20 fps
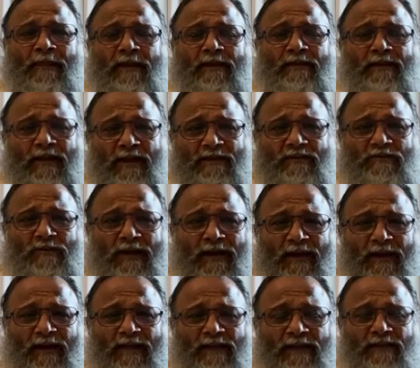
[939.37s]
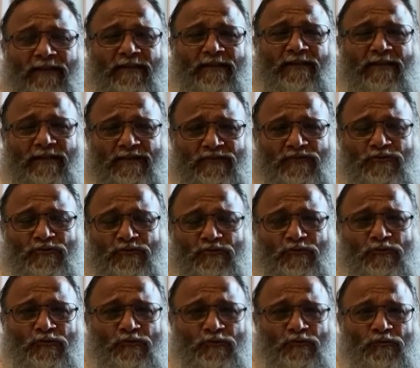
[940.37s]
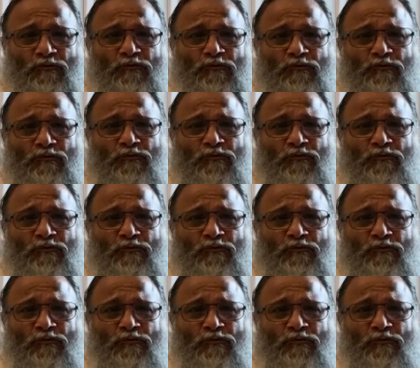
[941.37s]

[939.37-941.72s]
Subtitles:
And that's why these two,